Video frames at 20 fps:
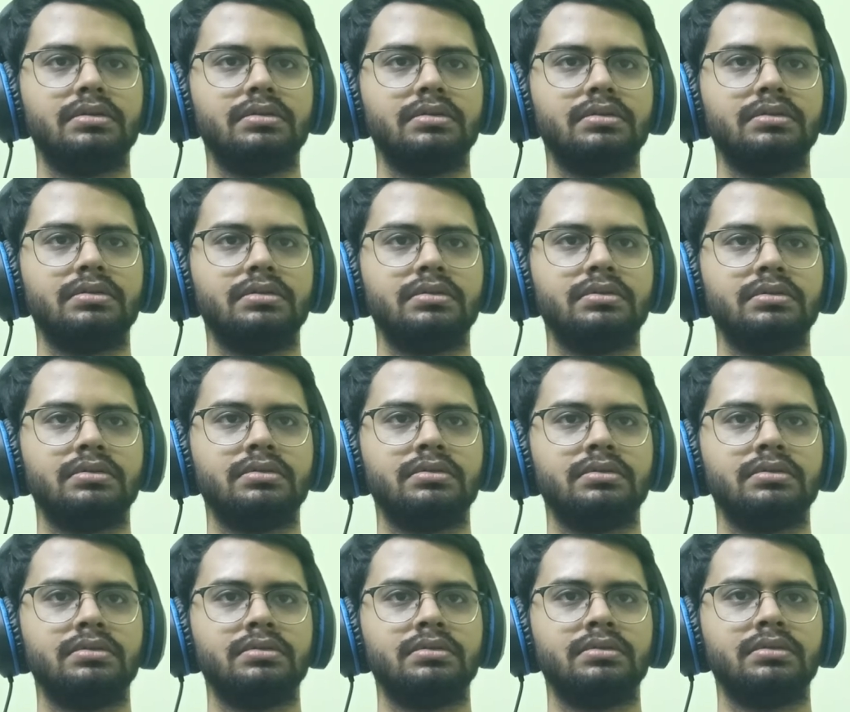
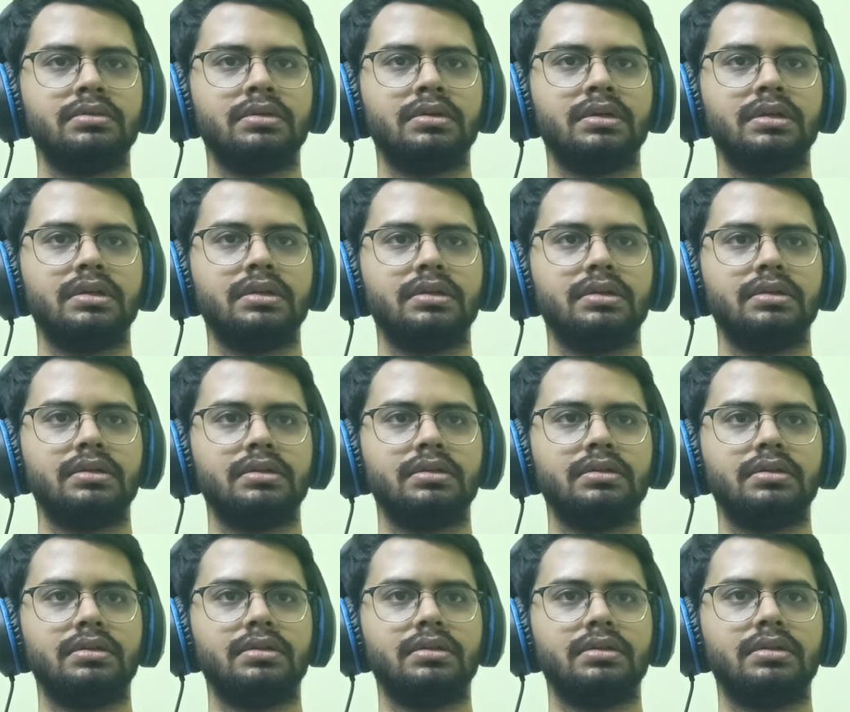
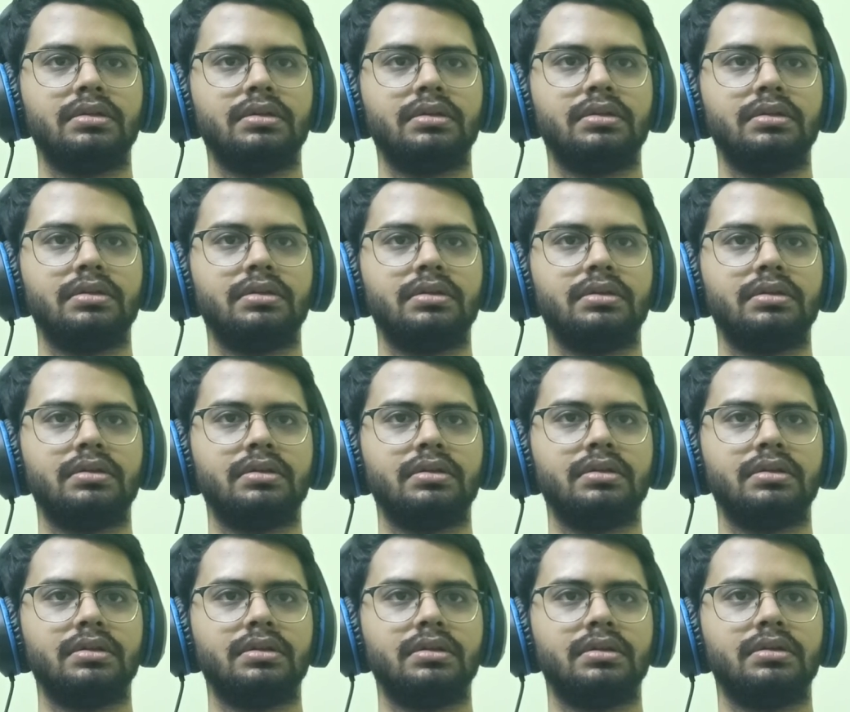
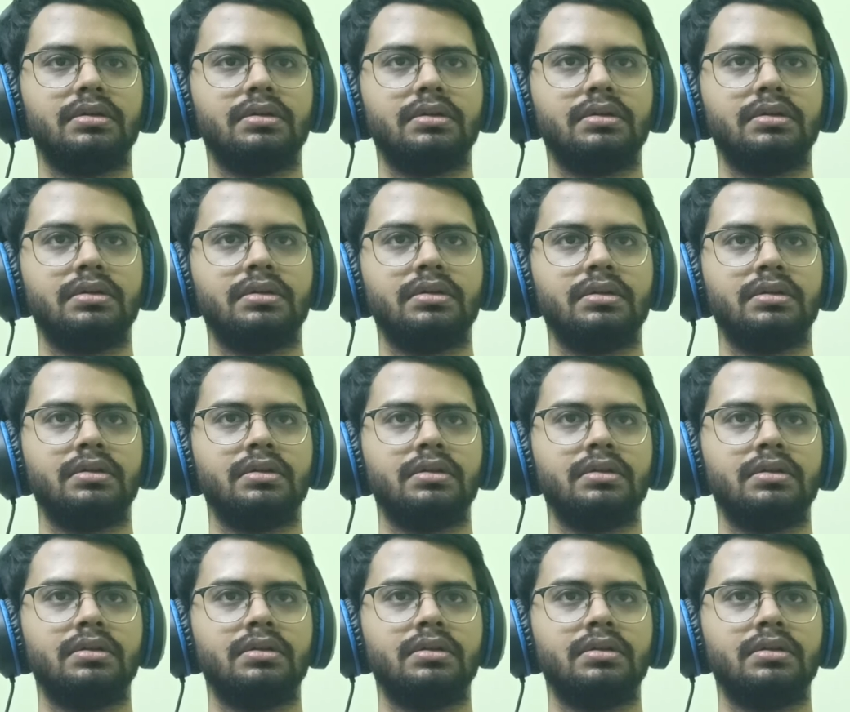Nothing is said.